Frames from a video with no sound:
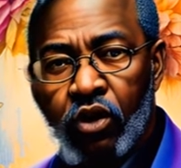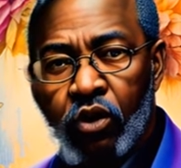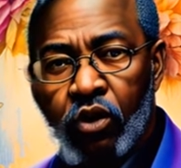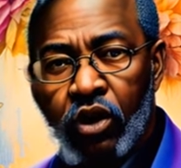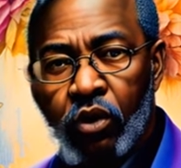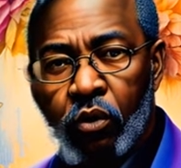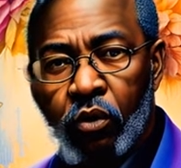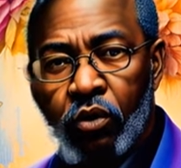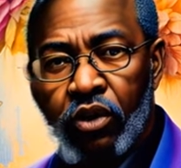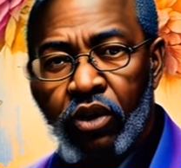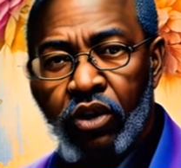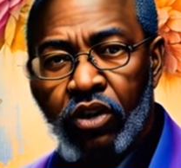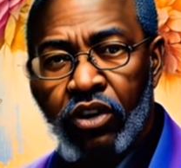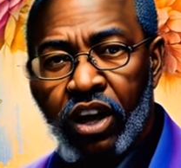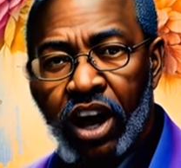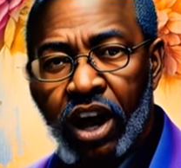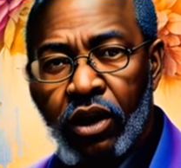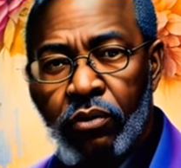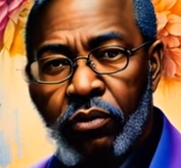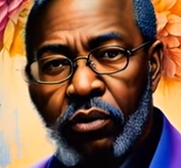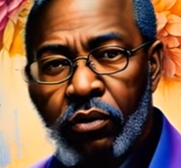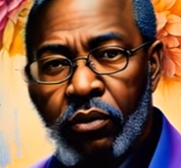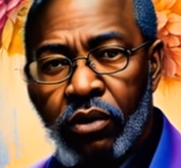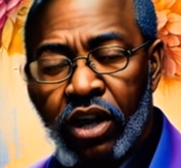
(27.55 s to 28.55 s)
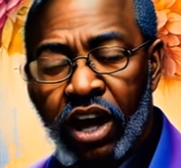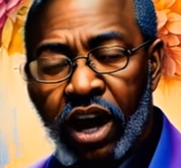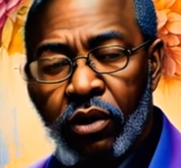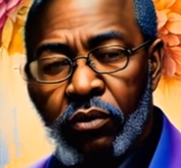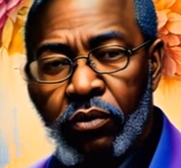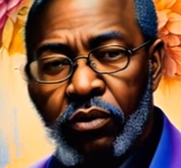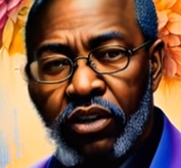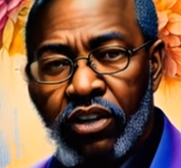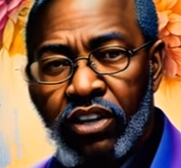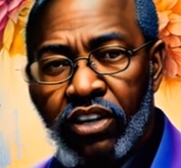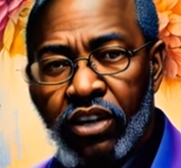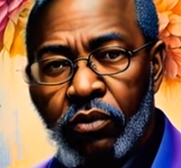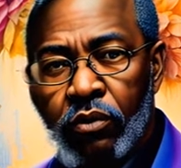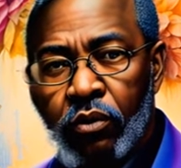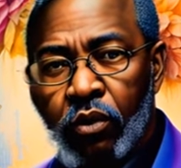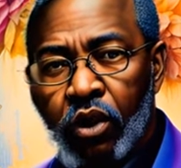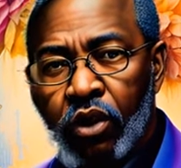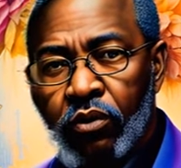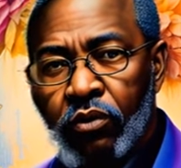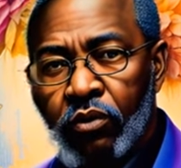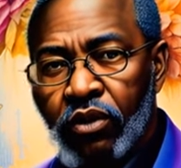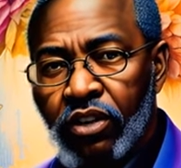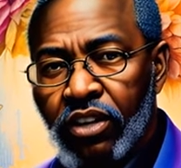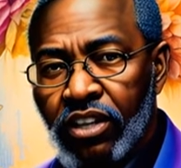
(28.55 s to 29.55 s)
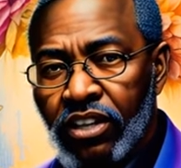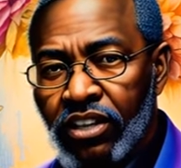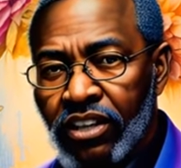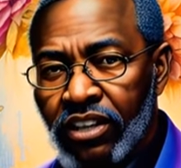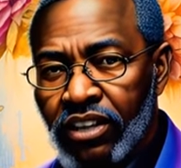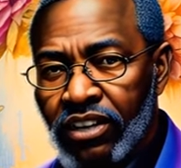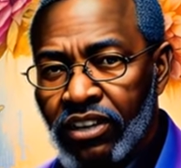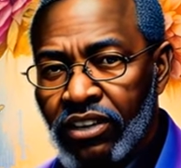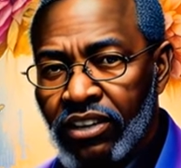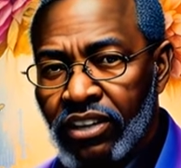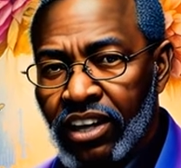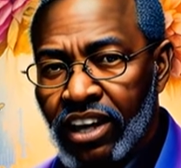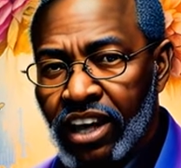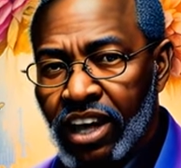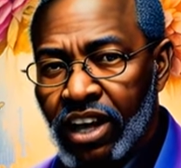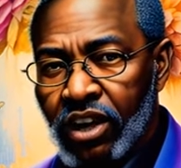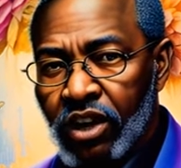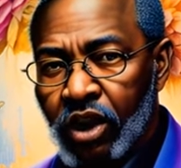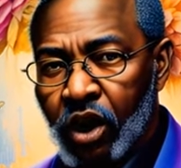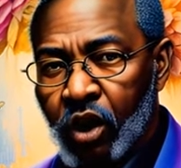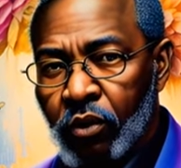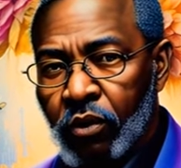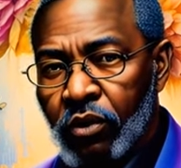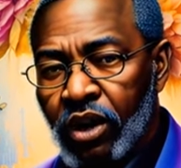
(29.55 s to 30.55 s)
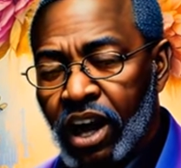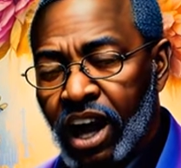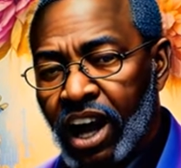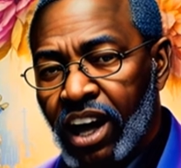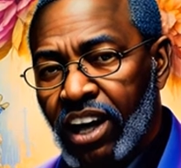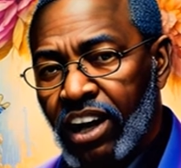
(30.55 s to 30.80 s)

during which time he became a symbol of resistance and a global